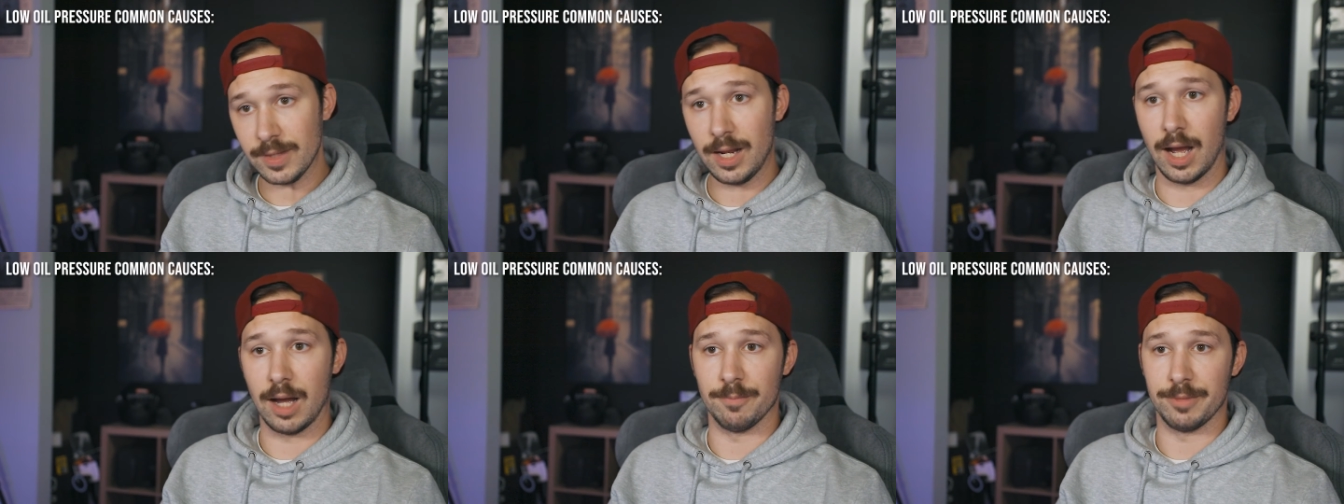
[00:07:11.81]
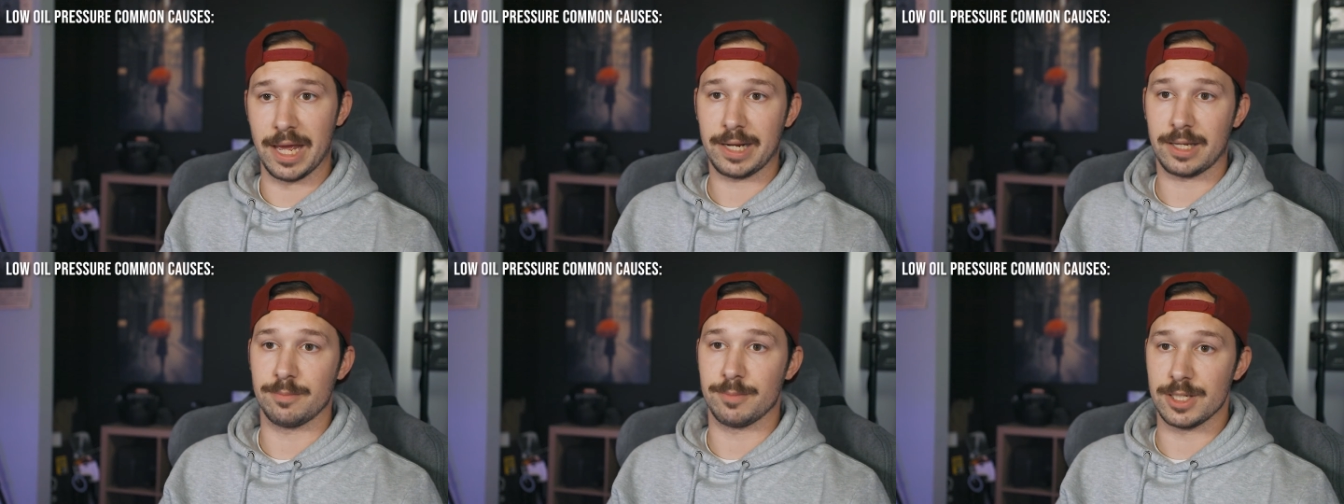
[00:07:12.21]

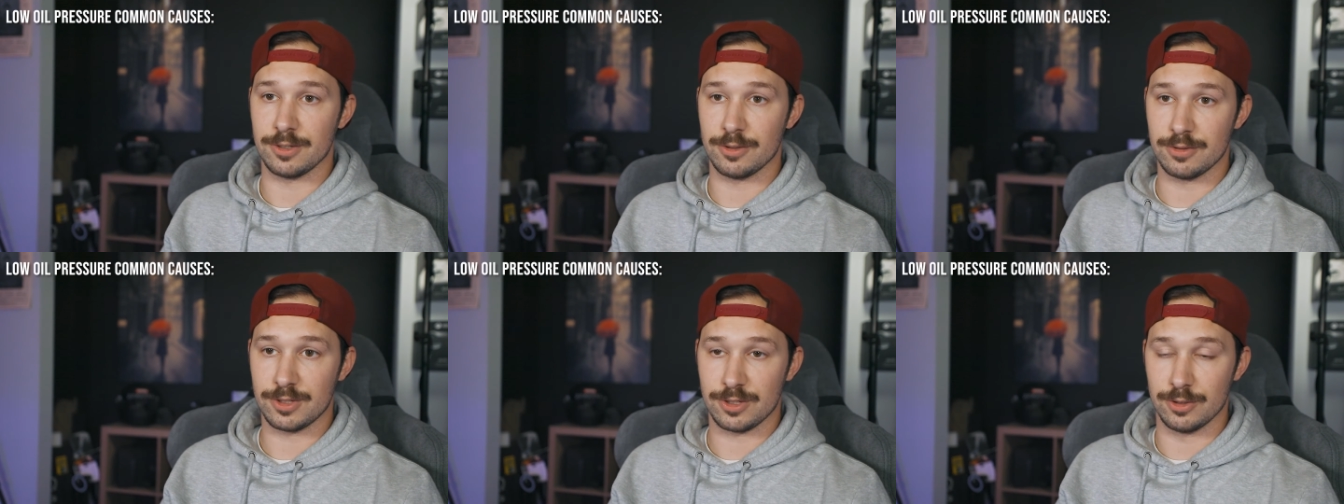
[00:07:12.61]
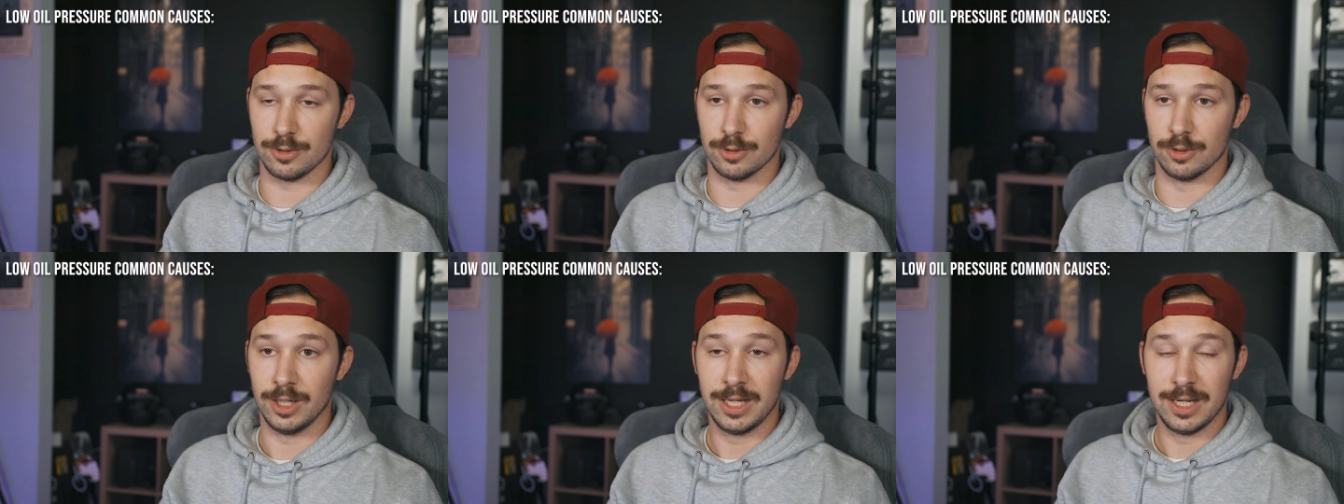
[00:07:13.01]
that can be due
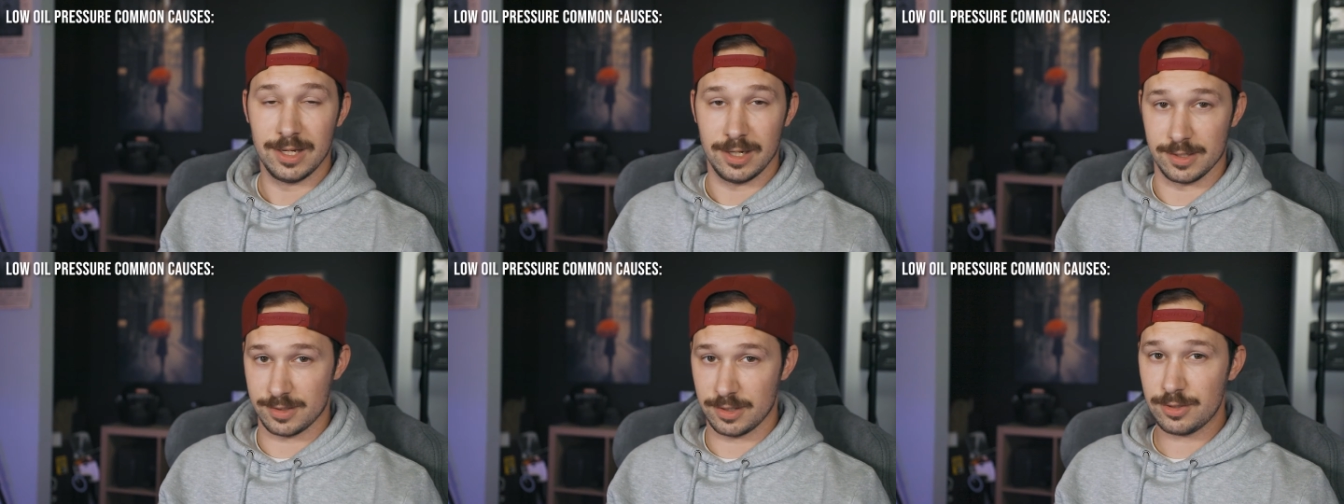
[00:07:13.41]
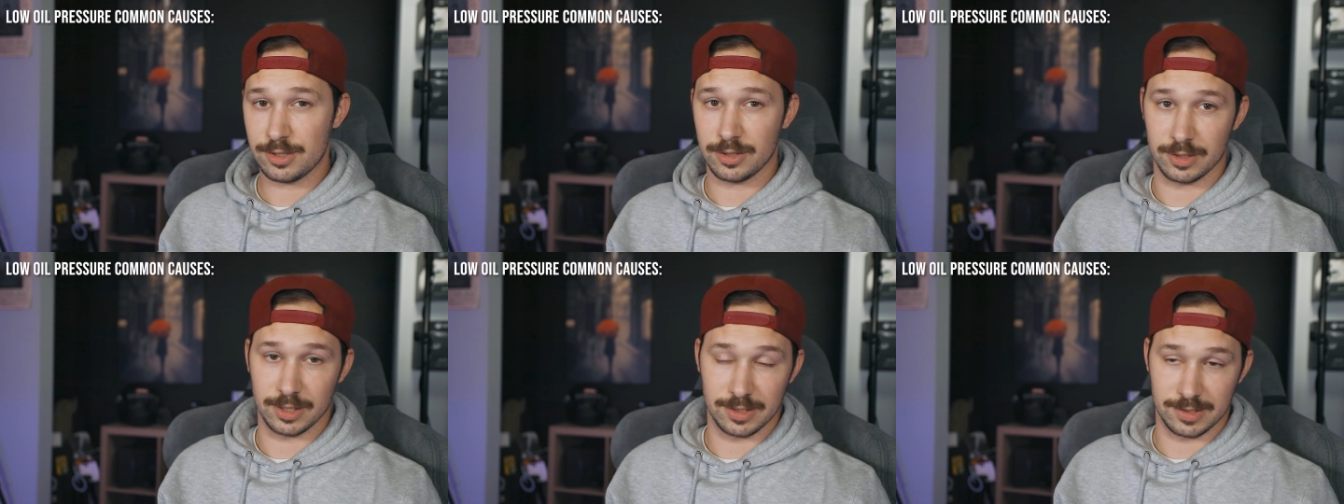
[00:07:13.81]
to
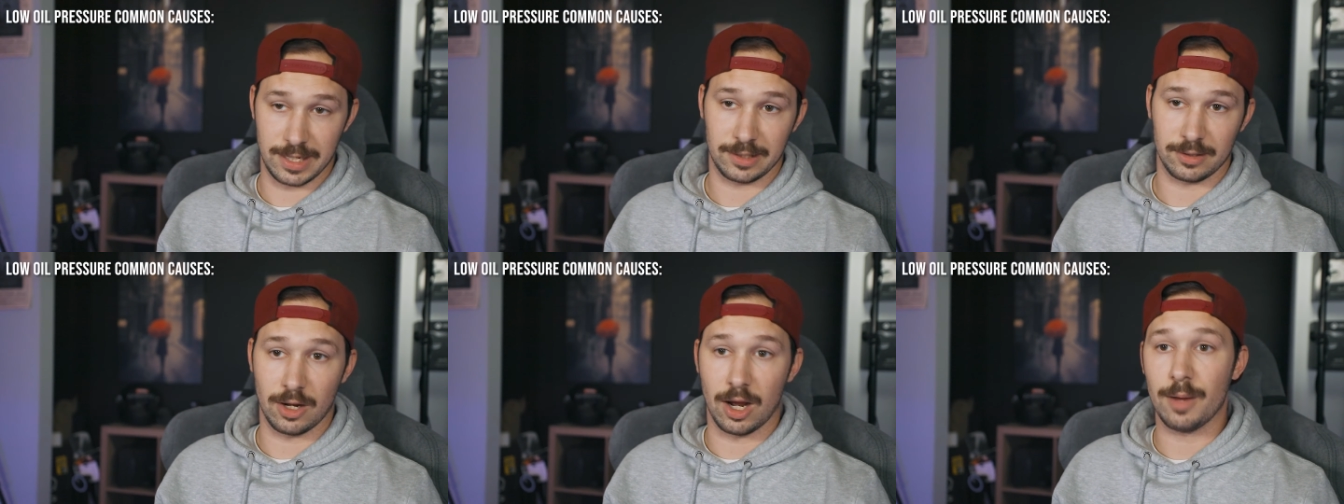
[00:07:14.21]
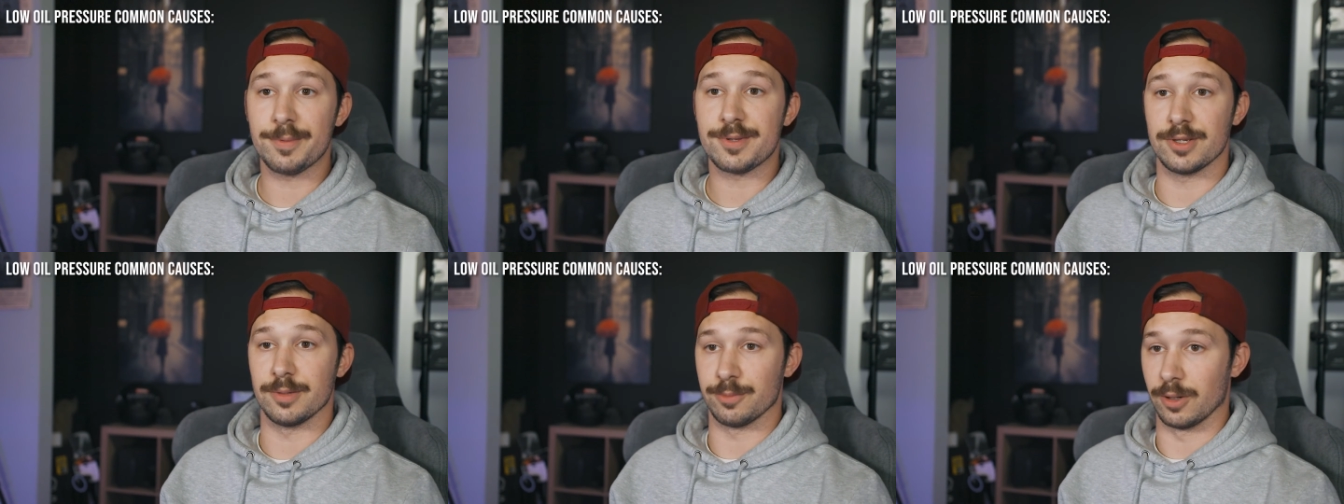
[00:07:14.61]
essentially the exact
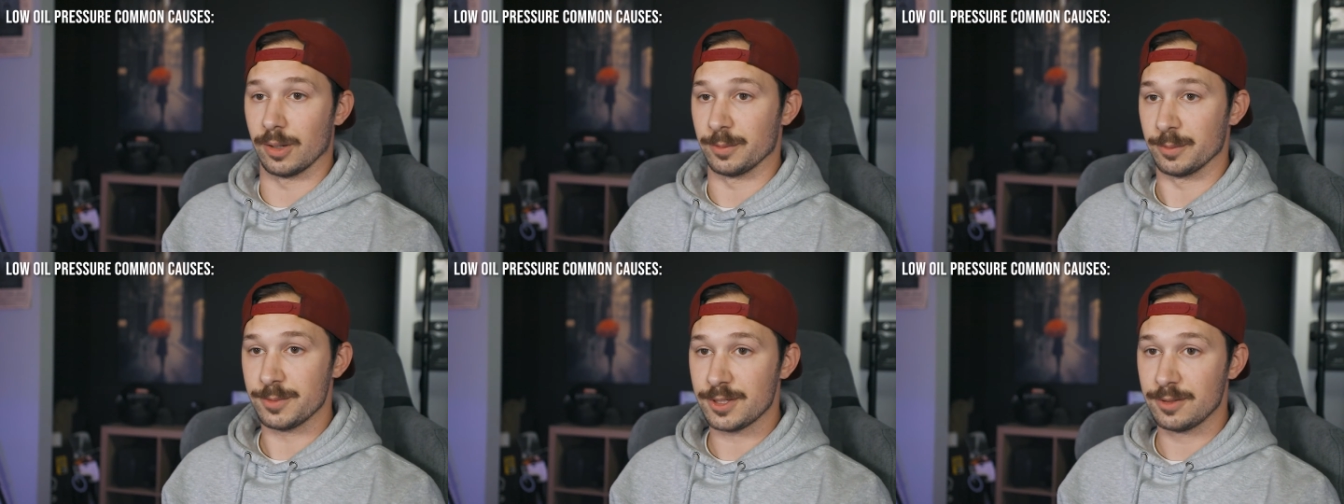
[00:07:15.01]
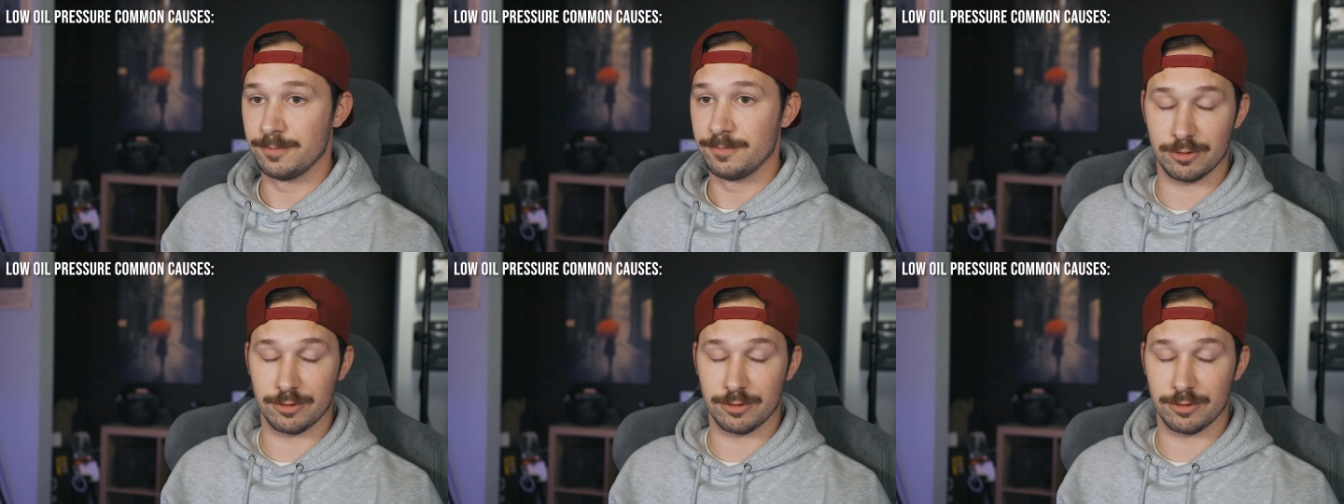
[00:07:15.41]
opposite problems.